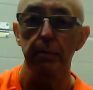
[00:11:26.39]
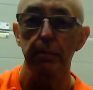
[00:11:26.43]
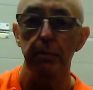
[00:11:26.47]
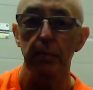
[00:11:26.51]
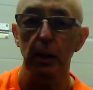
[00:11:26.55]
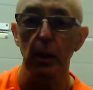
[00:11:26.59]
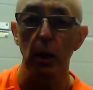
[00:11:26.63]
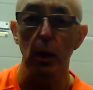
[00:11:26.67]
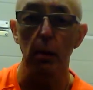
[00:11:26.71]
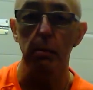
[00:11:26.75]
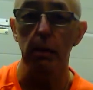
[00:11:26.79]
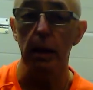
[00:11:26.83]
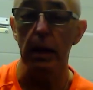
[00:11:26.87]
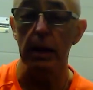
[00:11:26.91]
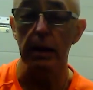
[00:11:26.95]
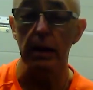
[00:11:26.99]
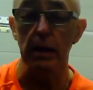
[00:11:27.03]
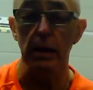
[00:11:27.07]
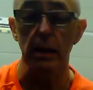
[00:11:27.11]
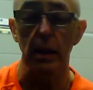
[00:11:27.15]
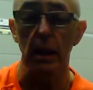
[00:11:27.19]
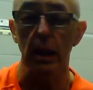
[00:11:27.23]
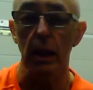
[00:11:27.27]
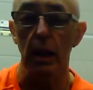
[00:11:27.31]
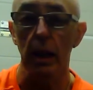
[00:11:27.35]
combat
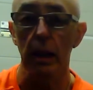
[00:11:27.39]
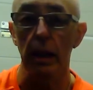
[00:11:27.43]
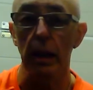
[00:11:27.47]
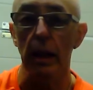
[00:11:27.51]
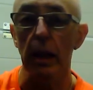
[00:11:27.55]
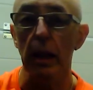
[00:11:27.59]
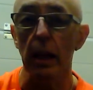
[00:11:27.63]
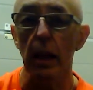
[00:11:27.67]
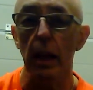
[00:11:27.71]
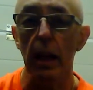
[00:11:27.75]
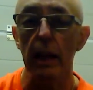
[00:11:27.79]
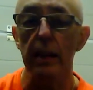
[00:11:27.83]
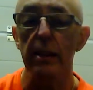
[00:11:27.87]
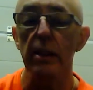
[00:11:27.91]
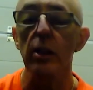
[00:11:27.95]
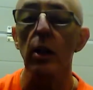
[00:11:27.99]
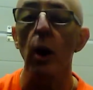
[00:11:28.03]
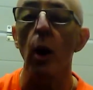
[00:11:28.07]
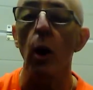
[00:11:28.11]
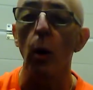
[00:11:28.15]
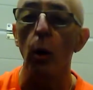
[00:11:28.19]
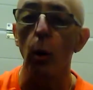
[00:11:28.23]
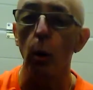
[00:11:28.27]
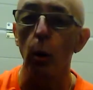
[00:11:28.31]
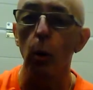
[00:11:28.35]
it, and it's
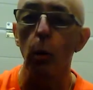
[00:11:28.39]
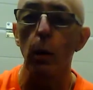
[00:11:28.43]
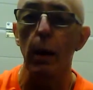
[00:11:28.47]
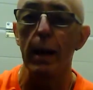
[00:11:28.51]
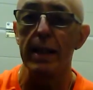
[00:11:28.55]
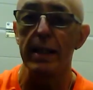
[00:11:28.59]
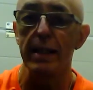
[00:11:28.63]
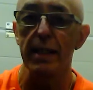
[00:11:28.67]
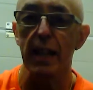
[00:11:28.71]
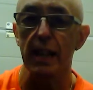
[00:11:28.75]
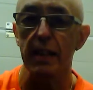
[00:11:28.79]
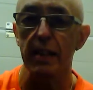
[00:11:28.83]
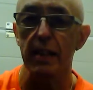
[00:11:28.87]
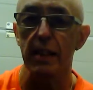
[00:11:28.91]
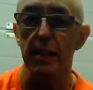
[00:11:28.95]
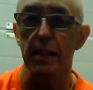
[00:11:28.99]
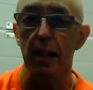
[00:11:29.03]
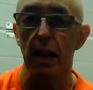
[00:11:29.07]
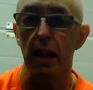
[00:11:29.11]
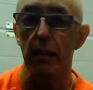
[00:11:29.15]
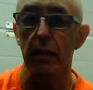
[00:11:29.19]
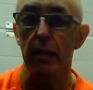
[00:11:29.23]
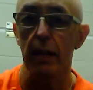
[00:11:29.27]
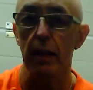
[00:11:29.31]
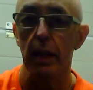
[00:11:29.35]
not always
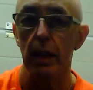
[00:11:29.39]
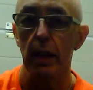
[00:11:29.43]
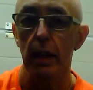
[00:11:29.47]
necessary.